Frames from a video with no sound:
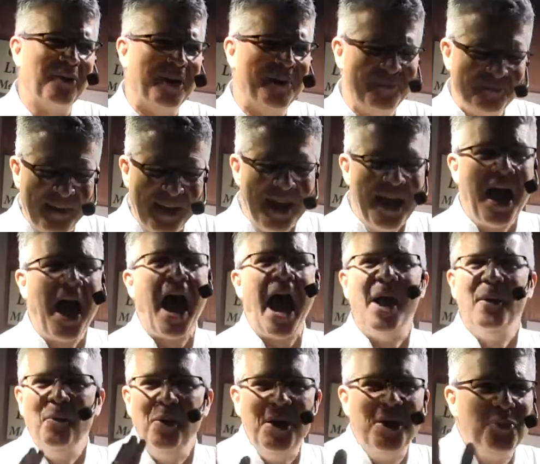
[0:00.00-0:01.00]
right?
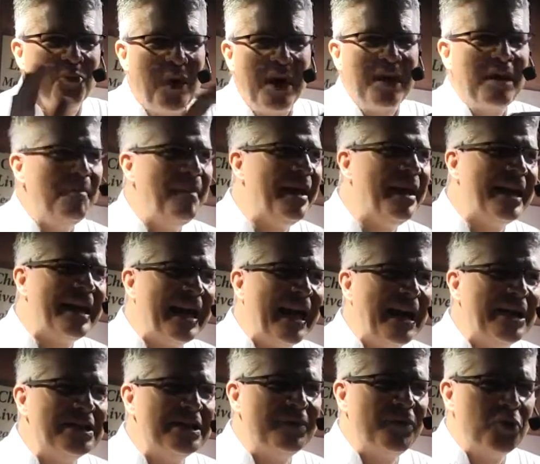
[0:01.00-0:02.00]
I wouldn't recommend it,
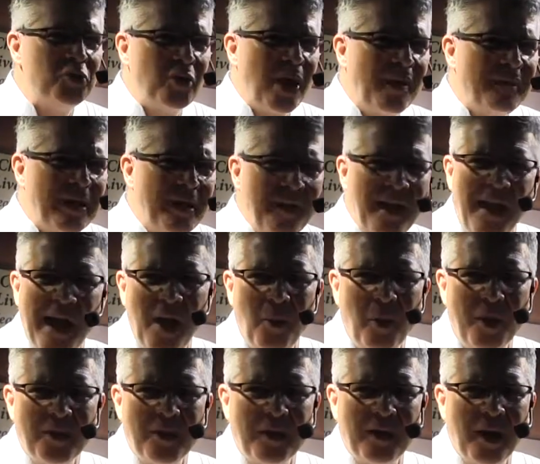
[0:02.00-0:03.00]
guys, if you're driving down the
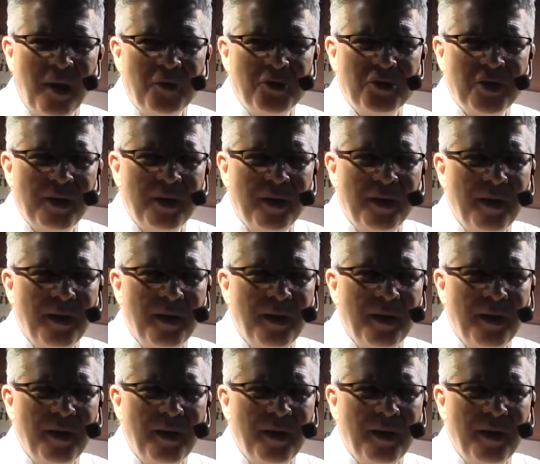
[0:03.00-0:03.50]
highway on your couch.